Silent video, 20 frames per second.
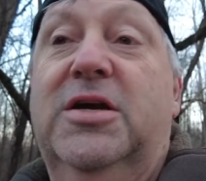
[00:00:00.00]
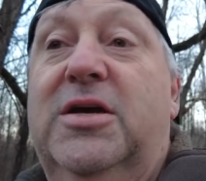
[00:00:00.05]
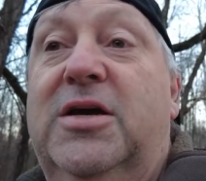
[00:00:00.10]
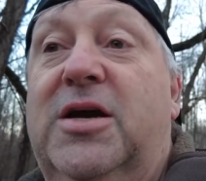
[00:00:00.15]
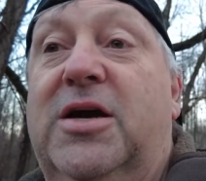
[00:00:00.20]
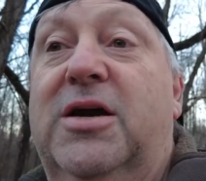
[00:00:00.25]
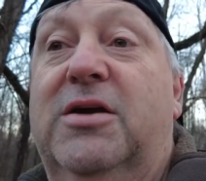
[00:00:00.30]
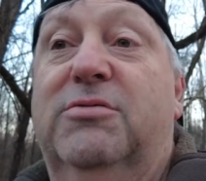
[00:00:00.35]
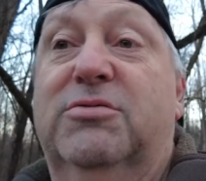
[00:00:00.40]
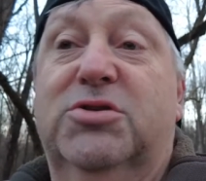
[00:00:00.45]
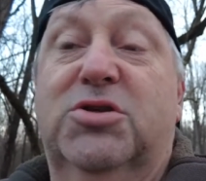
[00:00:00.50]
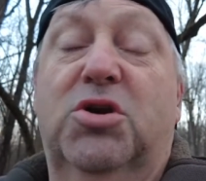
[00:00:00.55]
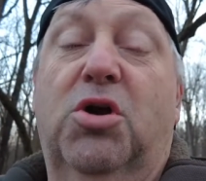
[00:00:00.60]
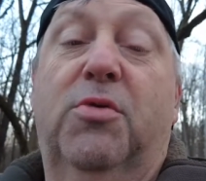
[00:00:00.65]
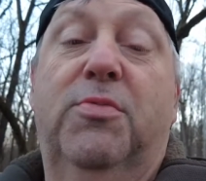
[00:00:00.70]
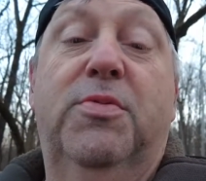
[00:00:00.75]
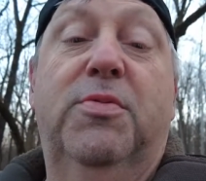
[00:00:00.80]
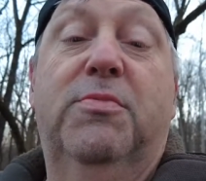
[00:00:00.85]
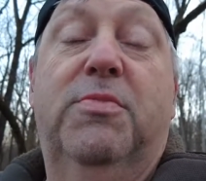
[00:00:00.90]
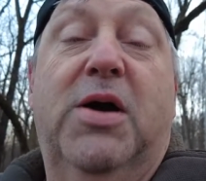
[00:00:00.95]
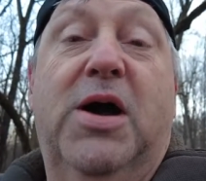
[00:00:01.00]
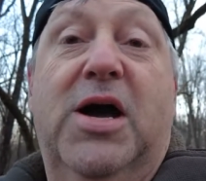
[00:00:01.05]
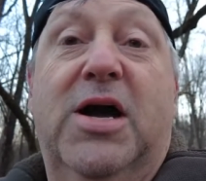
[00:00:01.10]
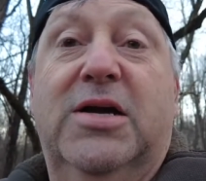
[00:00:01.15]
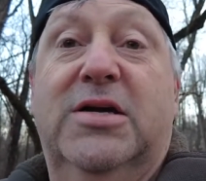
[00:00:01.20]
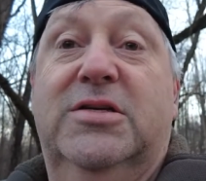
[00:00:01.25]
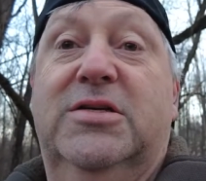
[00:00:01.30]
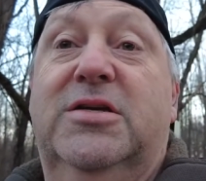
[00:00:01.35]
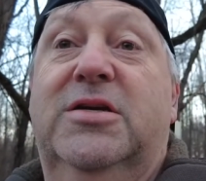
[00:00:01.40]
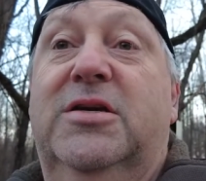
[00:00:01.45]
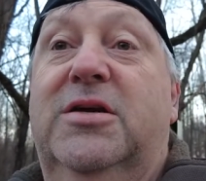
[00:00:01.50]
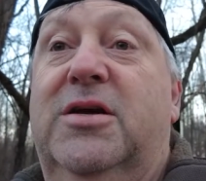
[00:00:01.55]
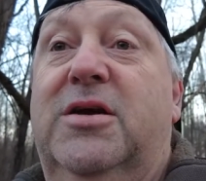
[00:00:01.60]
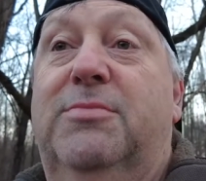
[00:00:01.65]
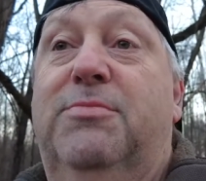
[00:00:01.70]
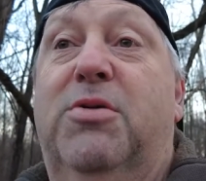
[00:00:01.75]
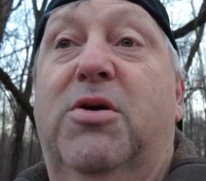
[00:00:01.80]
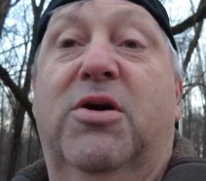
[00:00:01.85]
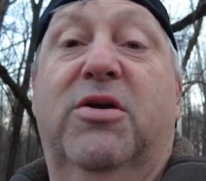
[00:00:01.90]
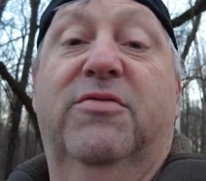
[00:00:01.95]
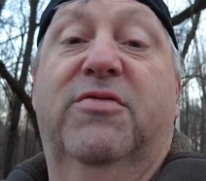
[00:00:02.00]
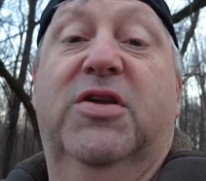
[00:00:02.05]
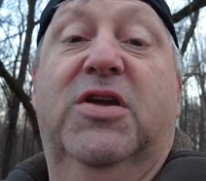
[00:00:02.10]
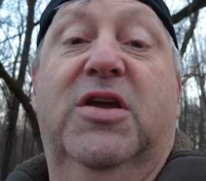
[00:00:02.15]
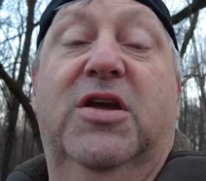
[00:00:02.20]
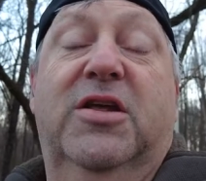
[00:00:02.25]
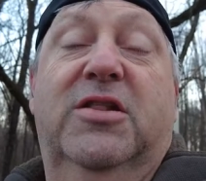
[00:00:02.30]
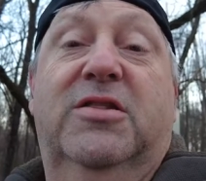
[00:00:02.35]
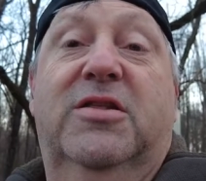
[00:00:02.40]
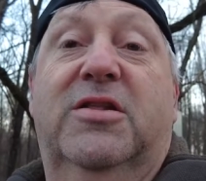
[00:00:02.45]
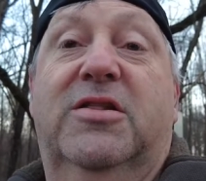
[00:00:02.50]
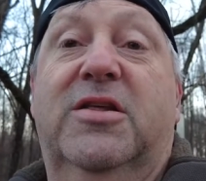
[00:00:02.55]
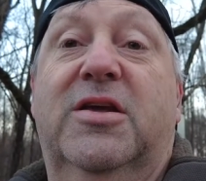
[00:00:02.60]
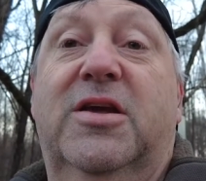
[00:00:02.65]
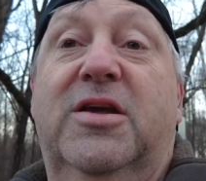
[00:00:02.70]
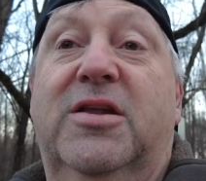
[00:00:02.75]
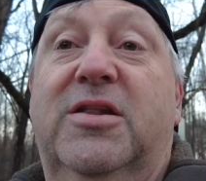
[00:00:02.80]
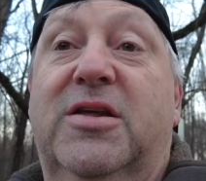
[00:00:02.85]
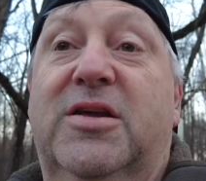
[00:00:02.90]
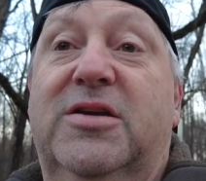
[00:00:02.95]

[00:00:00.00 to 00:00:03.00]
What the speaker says: It was an open box, part of a kit that they